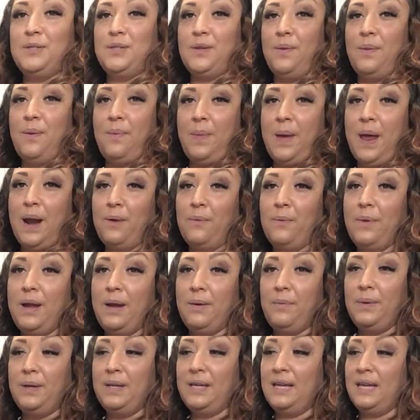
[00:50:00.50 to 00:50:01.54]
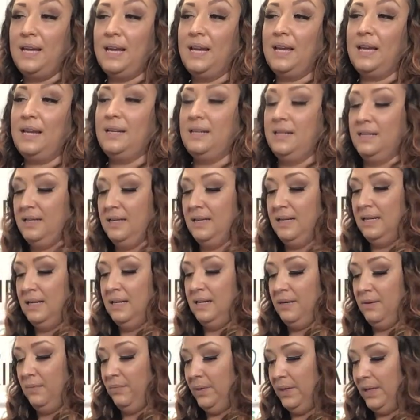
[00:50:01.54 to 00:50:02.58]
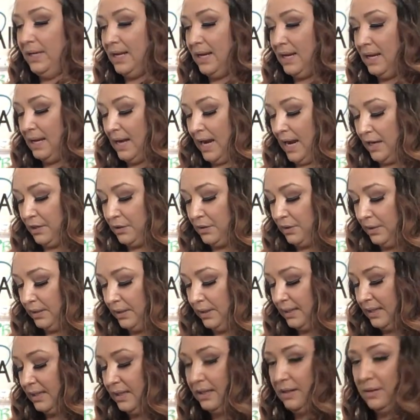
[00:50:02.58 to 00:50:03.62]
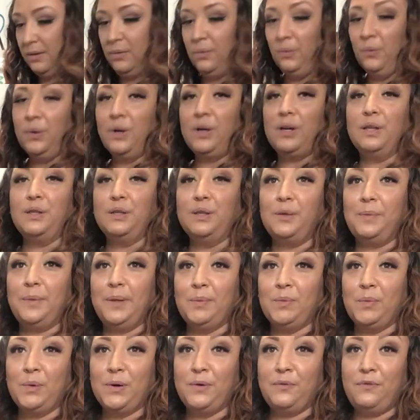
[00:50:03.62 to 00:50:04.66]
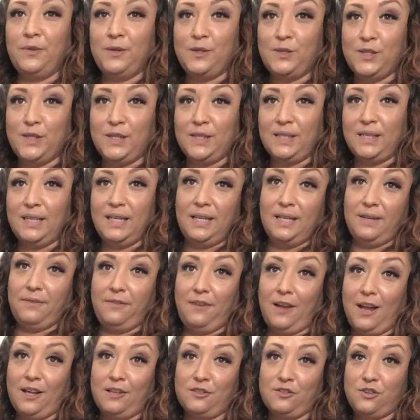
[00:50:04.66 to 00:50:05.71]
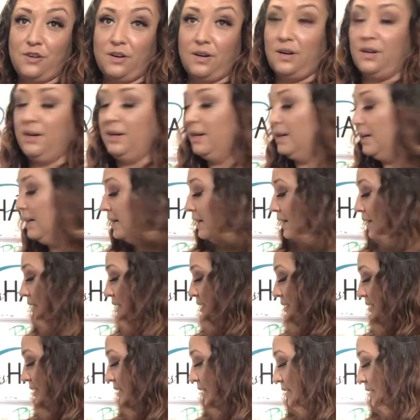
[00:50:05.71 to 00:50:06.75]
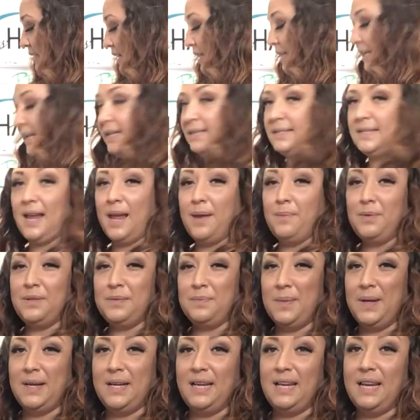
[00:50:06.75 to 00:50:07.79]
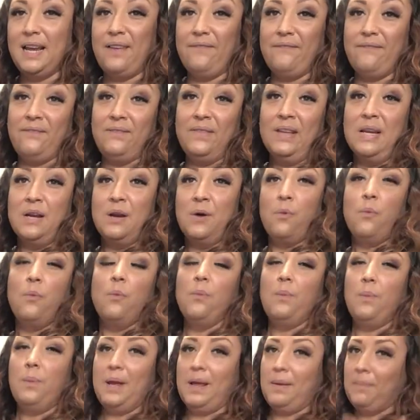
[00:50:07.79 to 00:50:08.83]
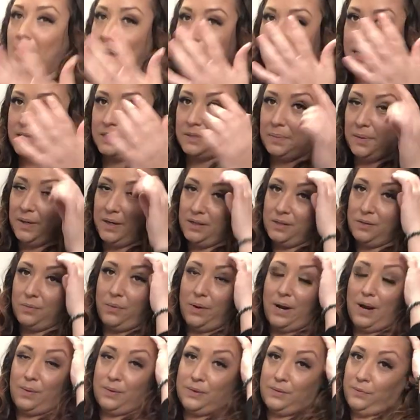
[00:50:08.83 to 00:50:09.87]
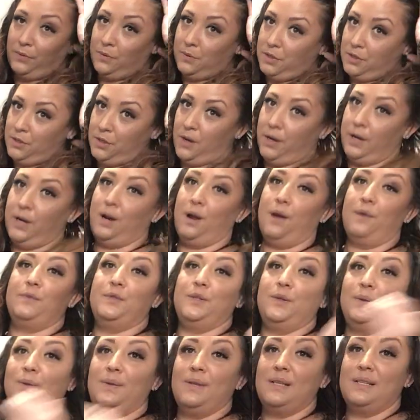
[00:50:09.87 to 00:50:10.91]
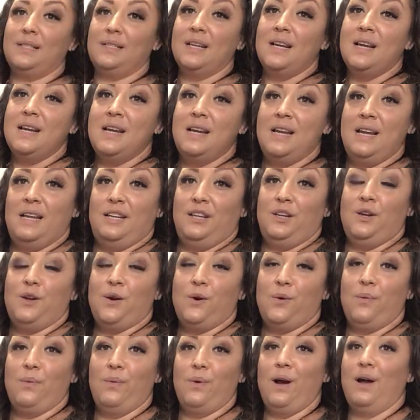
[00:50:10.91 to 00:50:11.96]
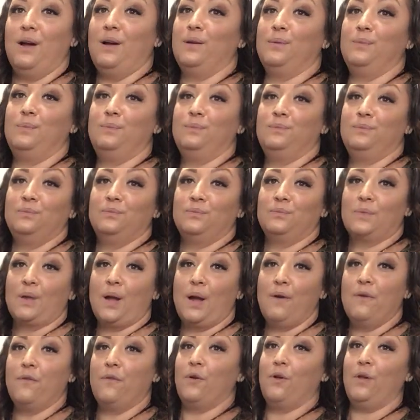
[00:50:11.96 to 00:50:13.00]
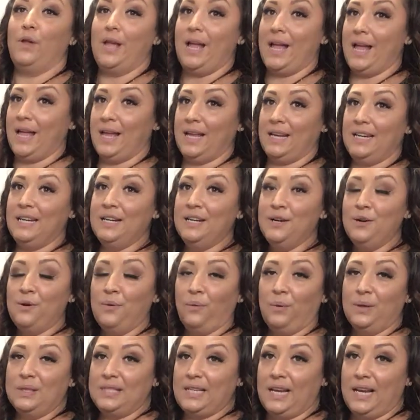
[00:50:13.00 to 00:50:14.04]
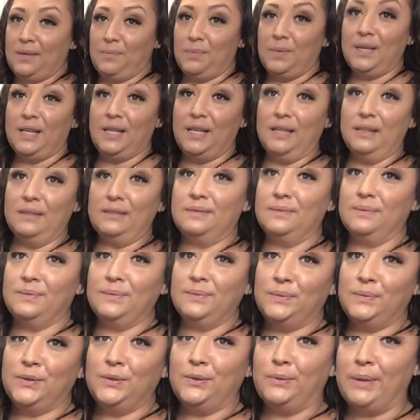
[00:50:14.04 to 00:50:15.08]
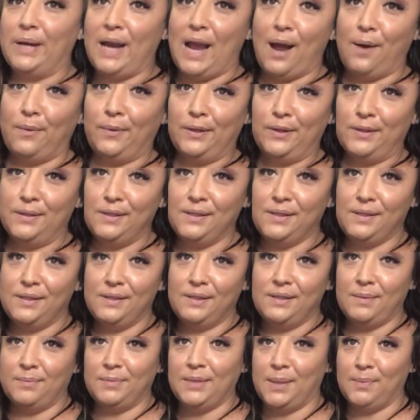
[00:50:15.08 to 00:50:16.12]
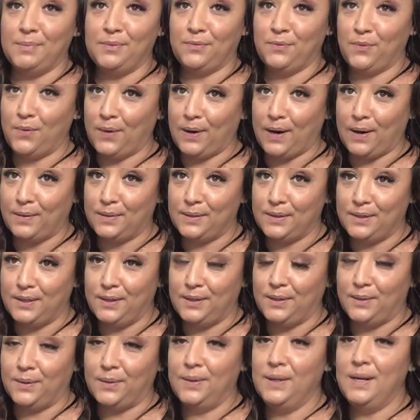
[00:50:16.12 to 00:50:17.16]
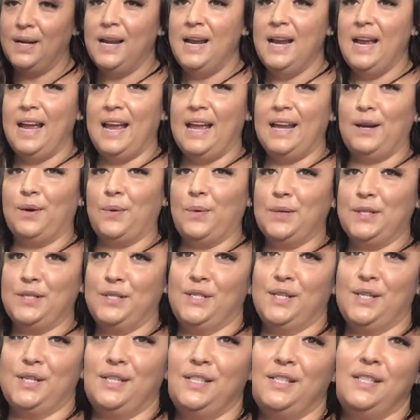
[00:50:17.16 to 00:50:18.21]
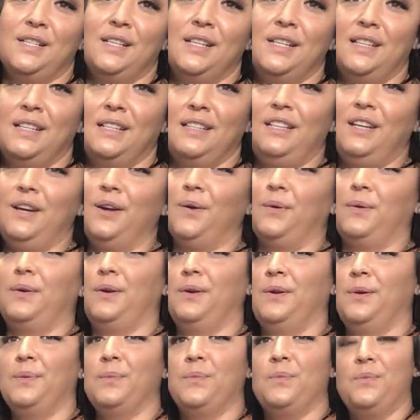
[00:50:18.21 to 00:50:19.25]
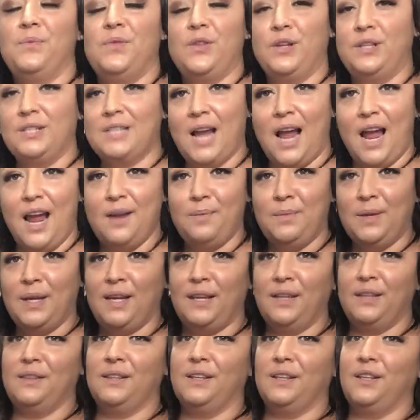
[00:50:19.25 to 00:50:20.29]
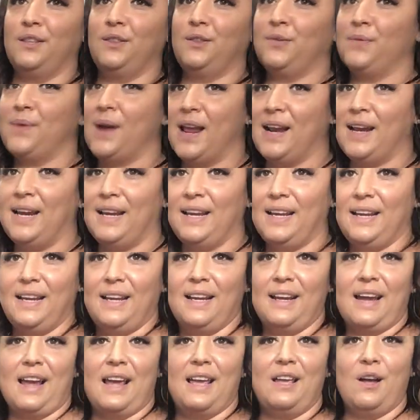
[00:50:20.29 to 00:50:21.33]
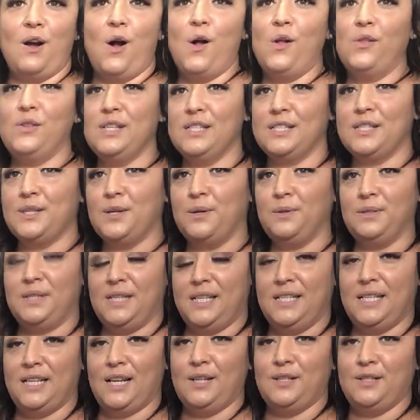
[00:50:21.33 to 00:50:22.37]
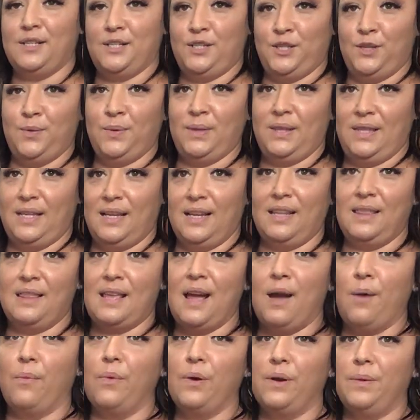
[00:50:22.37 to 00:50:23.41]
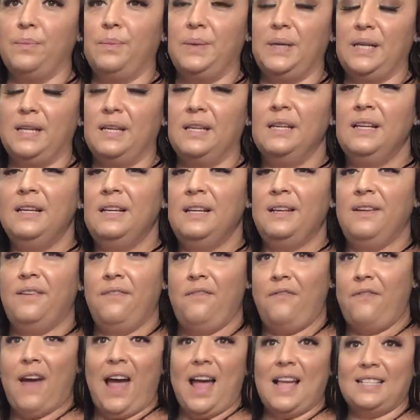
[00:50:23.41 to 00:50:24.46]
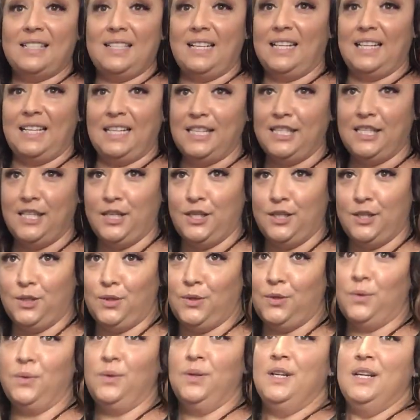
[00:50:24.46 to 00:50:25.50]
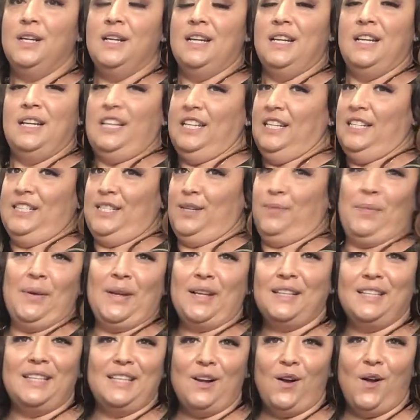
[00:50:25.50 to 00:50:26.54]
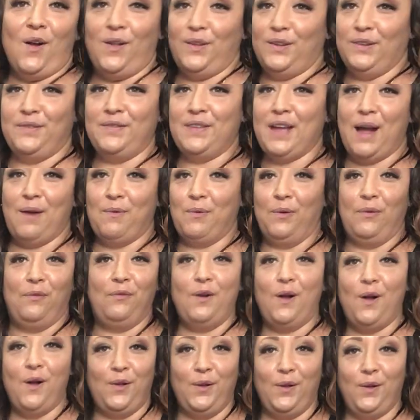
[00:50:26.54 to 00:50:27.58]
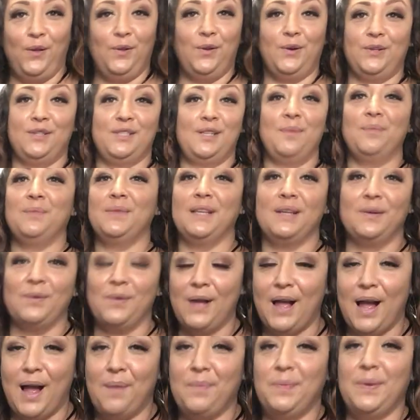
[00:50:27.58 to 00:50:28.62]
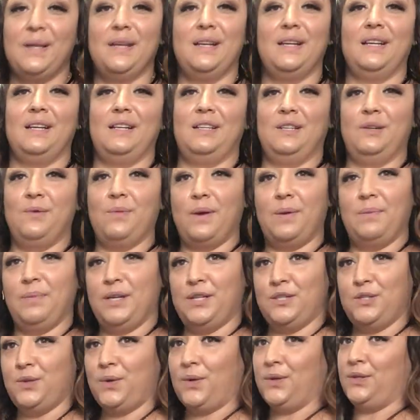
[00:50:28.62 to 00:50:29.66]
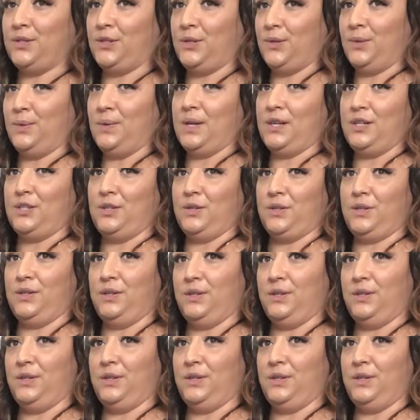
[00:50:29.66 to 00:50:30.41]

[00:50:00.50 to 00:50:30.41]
so that that way we can actually work a little bit more efficiently and faster. Because again, time is money, and in my experience, when I was first starting off doing this, you know, a full head would take me 3 hours, sometimes 4 hours to do, and it was just, you know, the timing, the threading, all these little details that you would think that would be fast and easy to do. Typically, all of that will fall or something will happen, and you want to make sure too that your